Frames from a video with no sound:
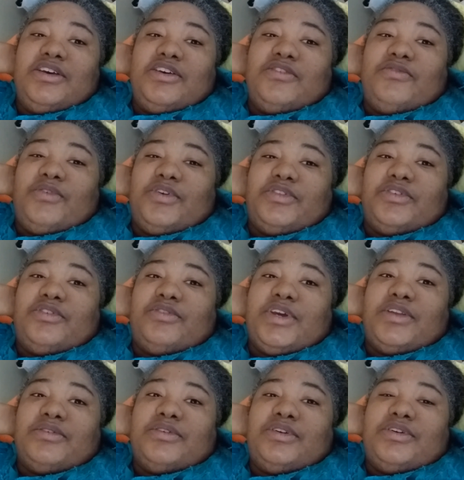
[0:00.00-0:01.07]
for the
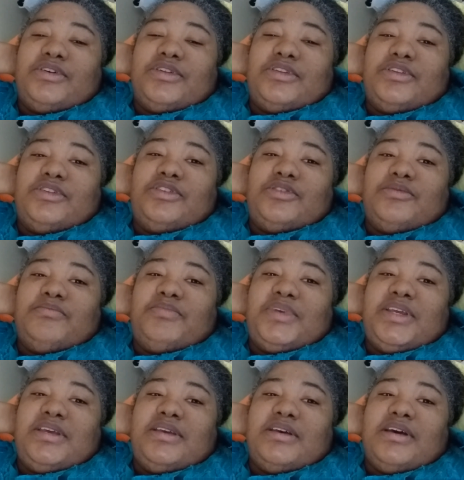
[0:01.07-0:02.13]
greater good, to
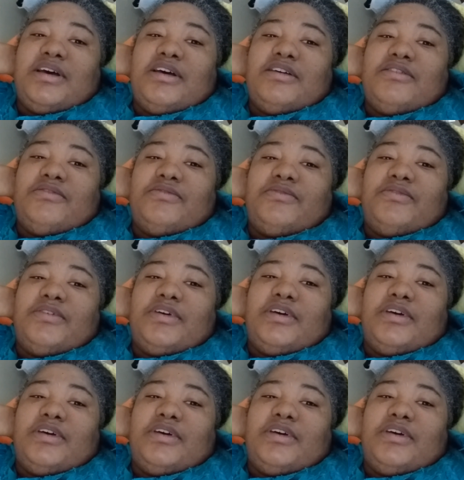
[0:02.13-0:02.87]
be of